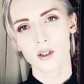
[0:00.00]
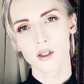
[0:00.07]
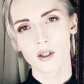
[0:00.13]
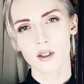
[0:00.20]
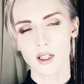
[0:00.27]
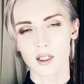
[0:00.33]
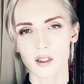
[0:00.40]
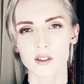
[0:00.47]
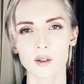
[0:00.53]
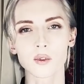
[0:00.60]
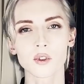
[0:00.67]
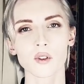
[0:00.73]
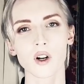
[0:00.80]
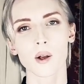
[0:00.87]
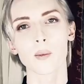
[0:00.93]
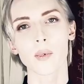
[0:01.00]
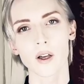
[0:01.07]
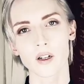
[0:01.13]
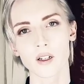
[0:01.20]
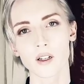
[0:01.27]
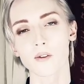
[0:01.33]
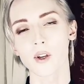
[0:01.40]
click the subscribe
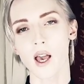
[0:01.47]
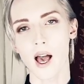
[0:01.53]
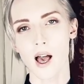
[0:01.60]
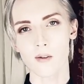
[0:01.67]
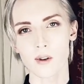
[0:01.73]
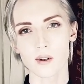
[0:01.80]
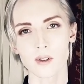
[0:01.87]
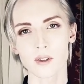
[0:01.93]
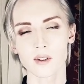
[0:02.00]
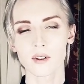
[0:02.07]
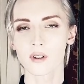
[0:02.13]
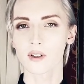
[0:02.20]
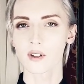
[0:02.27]
button if you haven't,